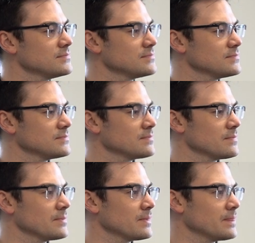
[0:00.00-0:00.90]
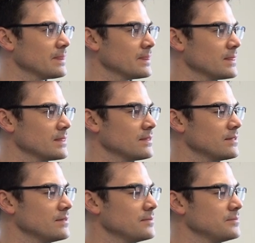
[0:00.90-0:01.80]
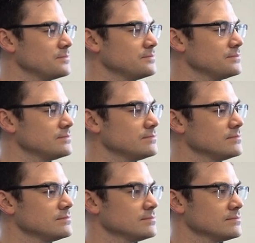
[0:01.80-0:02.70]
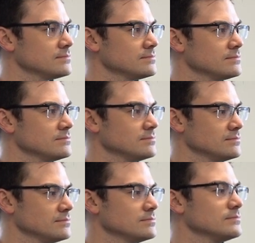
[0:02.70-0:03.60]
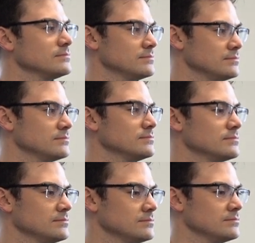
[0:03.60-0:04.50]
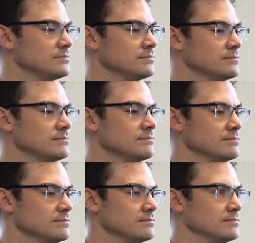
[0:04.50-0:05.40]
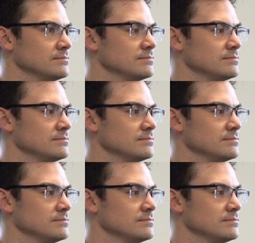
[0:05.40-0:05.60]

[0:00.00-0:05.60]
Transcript: [no speech]